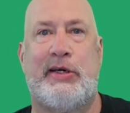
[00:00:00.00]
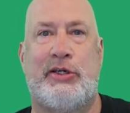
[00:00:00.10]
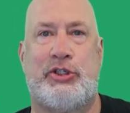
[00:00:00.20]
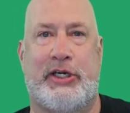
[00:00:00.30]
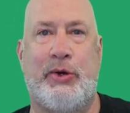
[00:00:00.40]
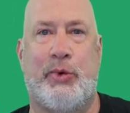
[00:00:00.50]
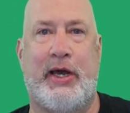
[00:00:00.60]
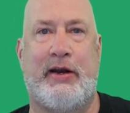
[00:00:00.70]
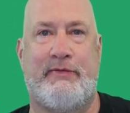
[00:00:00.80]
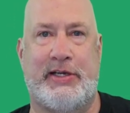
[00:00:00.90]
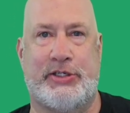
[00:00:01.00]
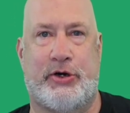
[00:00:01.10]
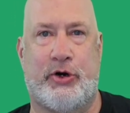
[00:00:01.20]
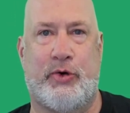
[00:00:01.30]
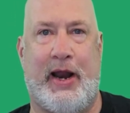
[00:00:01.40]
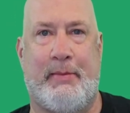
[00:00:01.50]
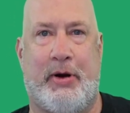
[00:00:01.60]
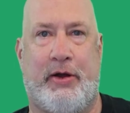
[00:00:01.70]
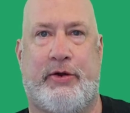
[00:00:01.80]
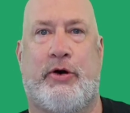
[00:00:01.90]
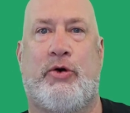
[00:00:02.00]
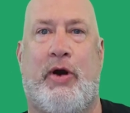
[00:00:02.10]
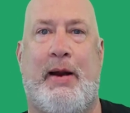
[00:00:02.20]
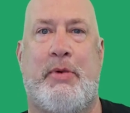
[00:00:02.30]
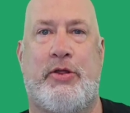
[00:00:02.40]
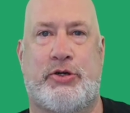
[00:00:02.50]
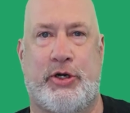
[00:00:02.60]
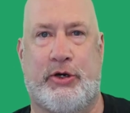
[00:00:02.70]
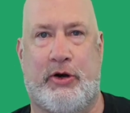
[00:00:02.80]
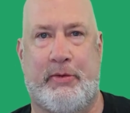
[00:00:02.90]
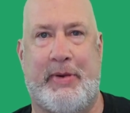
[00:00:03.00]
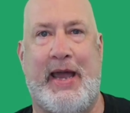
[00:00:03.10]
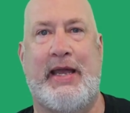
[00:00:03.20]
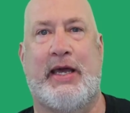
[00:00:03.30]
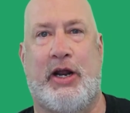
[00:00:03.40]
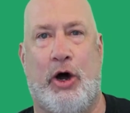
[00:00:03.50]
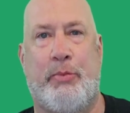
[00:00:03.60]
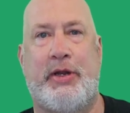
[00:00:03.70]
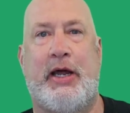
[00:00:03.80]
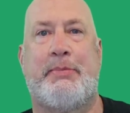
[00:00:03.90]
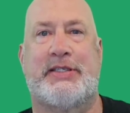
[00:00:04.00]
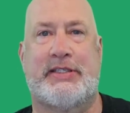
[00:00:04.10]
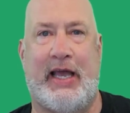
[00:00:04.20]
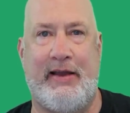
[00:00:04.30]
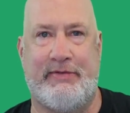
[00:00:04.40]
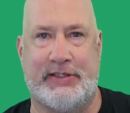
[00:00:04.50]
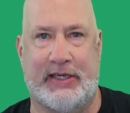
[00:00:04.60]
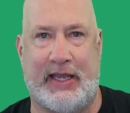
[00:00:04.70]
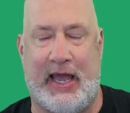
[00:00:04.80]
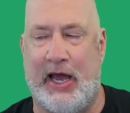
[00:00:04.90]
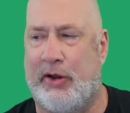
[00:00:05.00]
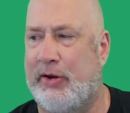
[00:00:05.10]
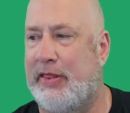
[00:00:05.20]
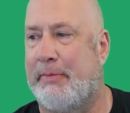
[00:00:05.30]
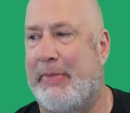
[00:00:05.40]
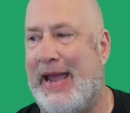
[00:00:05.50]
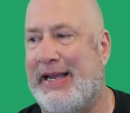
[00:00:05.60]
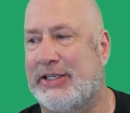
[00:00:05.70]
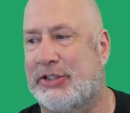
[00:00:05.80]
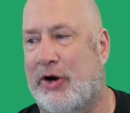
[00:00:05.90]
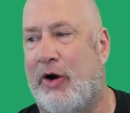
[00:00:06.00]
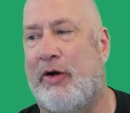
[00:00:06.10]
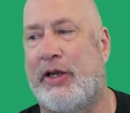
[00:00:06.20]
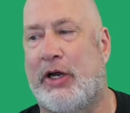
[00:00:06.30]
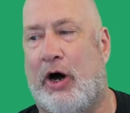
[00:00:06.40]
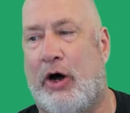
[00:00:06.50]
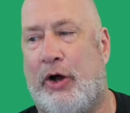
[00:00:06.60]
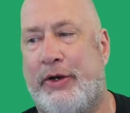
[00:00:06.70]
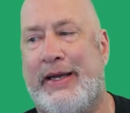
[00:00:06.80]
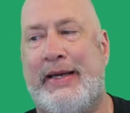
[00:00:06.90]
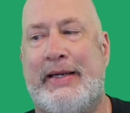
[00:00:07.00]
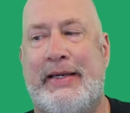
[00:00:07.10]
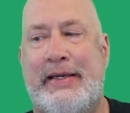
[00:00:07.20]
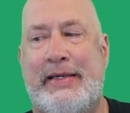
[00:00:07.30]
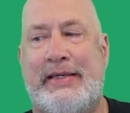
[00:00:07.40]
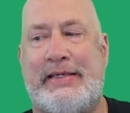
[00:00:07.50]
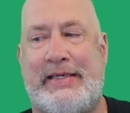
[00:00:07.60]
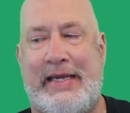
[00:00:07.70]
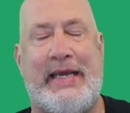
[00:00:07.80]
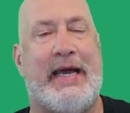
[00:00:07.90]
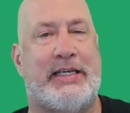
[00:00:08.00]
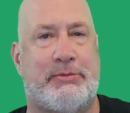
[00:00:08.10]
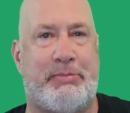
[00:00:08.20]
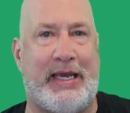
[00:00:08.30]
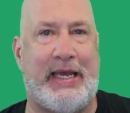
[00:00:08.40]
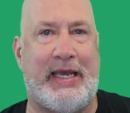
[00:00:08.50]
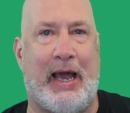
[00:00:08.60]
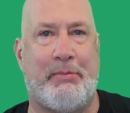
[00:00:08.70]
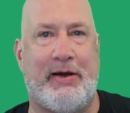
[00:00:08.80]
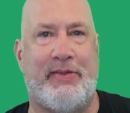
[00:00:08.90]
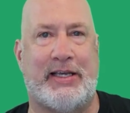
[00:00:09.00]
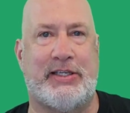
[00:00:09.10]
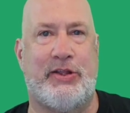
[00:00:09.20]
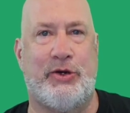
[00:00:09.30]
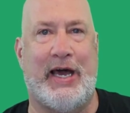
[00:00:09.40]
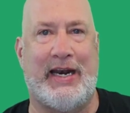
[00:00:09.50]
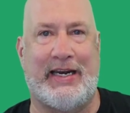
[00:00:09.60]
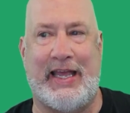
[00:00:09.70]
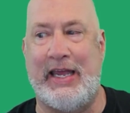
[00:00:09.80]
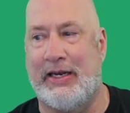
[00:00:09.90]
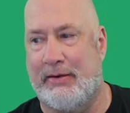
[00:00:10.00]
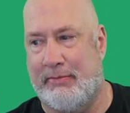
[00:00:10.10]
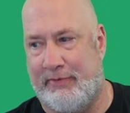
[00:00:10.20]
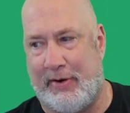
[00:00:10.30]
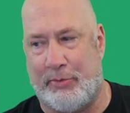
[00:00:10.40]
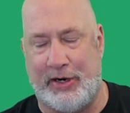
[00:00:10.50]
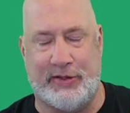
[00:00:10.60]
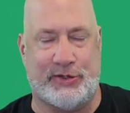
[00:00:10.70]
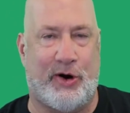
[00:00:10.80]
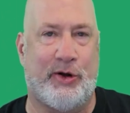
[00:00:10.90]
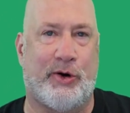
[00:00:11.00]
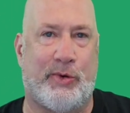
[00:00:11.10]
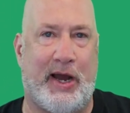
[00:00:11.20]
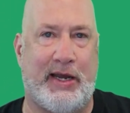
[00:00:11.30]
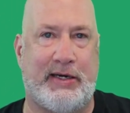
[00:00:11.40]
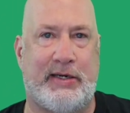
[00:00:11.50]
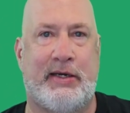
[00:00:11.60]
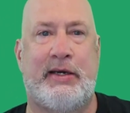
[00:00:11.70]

she went and visited her grandmother. Her grandmother took her to the bank and opened up a savings account, and the bank is currently called T S B, I believe that's in the United Kingdom, if I'm reading this article right.